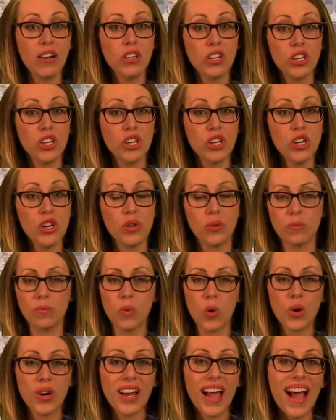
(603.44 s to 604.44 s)
a canoe
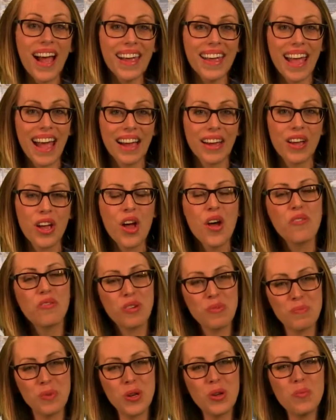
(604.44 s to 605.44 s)
or kayak
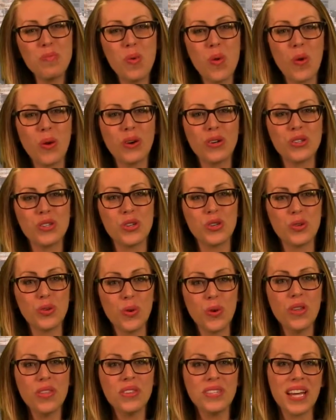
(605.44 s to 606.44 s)
from Middleport to
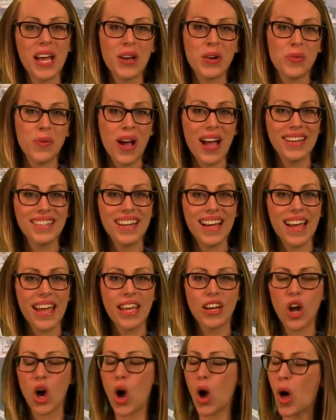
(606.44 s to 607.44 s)
North Tonawanda and
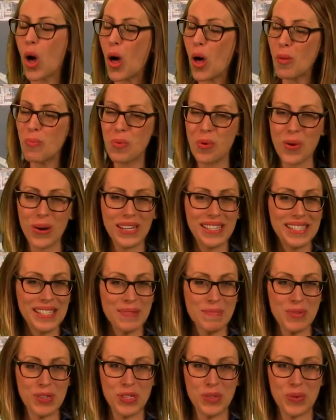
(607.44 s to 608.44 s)
all points in
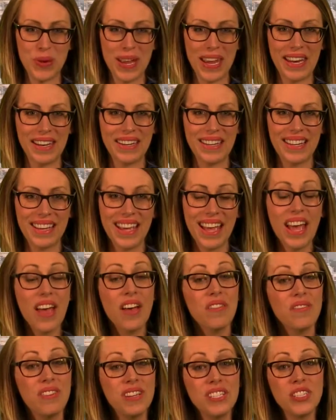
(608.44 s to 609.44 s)
between.
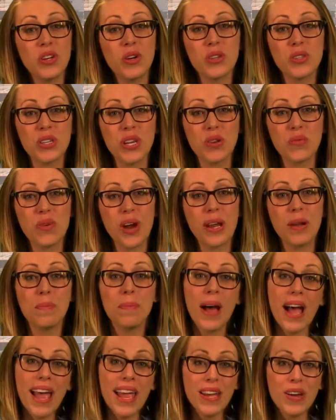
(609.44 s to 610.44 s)
Visitors can ride a
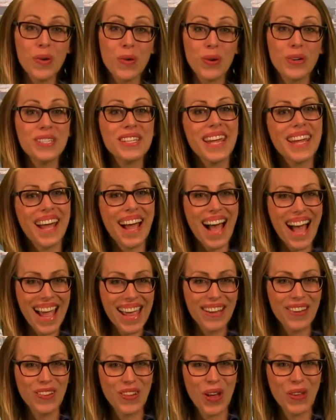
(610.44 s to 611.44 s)
bike or take a hike
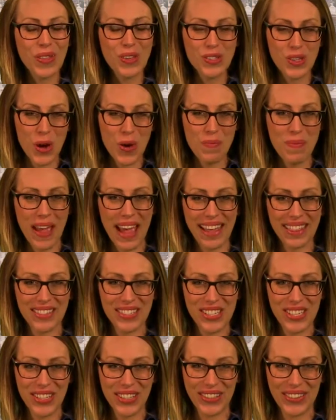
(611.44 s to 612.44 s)
along the towpath
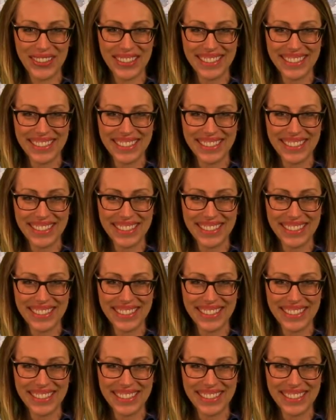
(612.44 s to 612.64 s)
too.